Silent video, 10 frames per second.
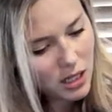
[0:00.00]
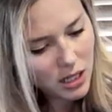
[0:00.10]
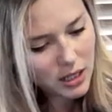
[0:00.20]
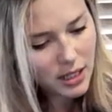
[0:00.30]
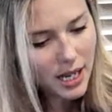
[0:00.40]

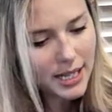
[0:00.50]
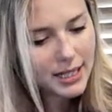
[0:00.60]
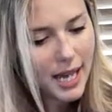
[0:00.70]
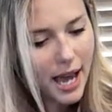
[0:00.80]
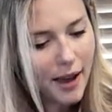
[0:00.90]
It
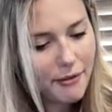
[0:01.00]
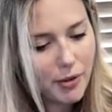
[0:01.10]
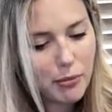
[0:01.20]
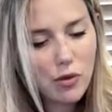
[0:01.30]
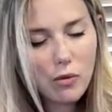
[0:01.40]
does
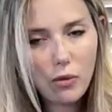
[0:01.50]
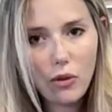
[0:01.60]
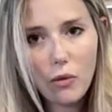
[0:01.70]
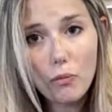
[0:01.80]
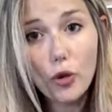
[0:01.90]
have
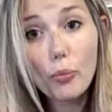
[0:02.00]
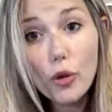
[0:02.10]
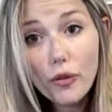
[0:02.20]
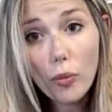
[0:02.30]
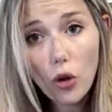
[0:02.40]

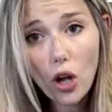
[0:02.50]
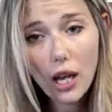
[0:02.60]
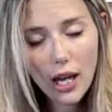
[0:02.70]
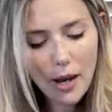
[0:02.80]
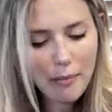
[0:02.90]

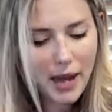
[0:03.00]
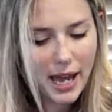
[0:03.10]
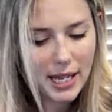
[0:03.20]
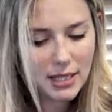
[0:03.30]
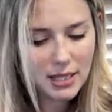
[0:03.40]
removable cup
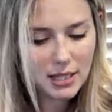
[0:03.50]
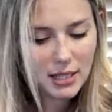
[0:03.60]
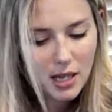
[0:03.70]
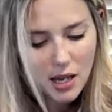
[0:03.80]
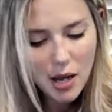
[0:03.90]
pads.
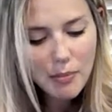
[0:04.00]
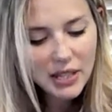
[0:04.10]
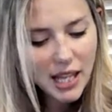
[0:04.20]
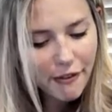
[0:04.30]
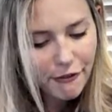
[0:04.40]

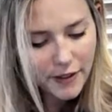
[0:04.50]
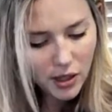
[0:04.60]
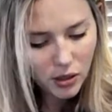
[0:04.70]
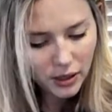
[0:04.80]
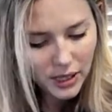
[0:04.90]
But they
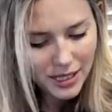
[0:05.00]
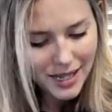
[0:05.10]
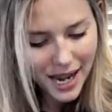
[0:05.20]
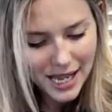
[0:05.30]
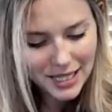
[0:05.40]
feel
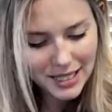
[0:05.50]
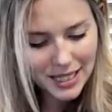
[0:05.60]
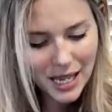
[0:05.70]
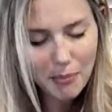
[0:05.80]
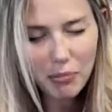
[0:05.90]

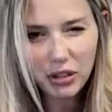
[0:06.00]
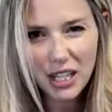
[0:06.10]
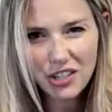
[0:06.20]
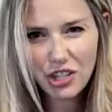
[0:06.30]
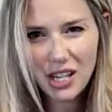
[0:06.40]
nice and
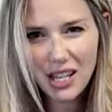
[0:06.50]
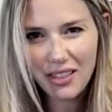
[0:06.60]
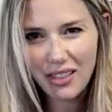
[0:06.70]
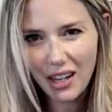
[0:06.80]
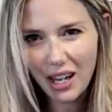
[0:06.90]
plushy
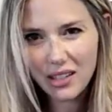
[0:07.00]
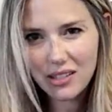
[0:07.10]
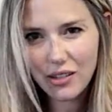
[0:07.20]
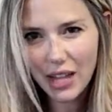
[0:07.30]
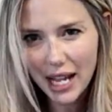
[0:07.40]
and thick,
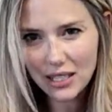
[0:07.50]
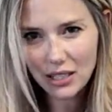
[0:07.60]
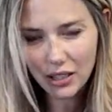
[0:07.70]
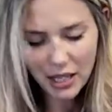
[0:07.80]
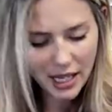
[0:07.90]
so that's
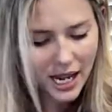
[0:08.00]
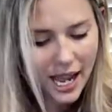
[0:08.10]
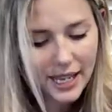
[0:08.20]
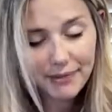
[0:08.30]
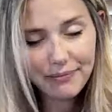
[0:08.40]
good.
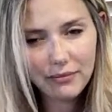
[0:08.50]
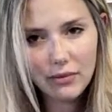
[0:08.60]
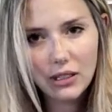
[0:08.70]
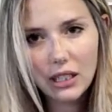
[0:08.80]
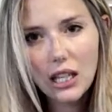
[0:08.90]

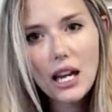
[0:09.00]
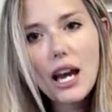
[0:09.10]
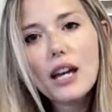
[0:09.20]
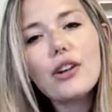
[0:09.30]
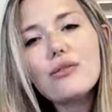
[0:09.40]

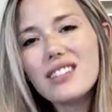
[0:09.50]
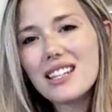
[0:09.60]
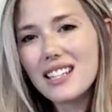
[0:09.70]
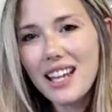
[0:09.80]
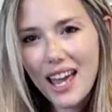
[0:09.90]
Who
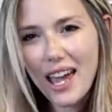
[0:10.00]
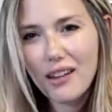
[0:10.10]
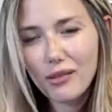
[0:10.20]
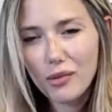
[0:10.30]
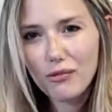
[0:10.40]
doesn't
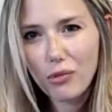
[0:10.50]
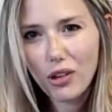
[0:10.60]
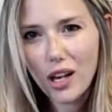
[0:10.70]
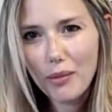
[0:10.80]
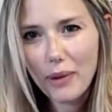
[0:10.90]
hate
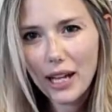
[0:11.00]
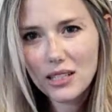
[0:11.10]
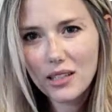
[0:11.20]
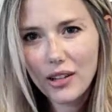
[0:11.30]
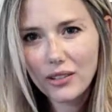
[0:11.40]
removable cup
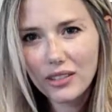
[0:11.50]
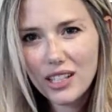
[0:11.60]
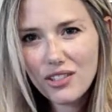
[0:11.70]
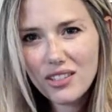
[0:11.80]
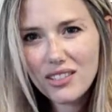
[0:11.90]
pads, though?
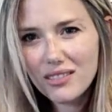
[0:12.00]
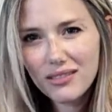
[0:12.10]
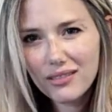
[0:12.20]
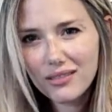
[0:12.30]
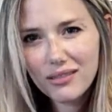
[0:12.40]
They just,
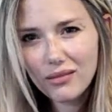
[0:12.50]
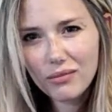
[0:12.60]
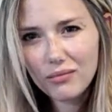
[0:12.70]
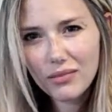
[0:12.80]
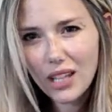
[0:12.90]

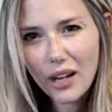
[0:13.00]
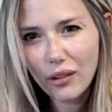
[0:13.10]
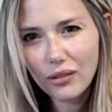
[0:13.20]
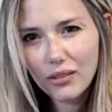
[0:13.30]
no.